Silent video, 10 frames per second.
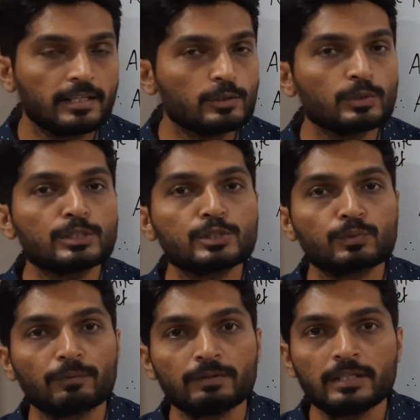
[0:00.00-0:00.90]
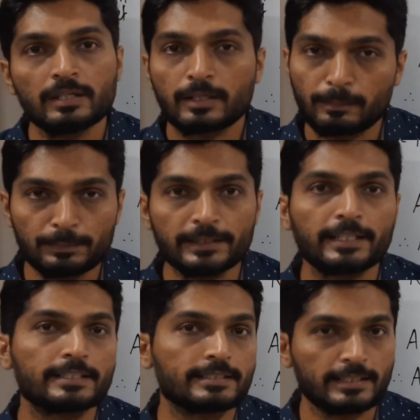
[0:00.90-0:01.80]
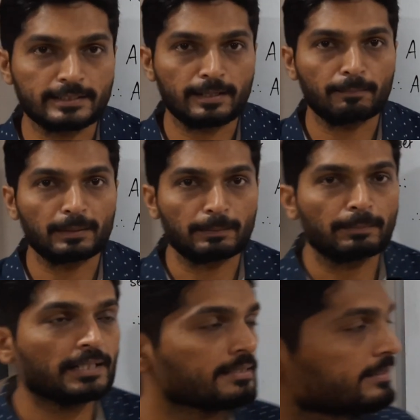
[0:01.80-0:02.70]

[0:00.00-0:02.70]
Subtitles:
So in this way, we completed this example. Make a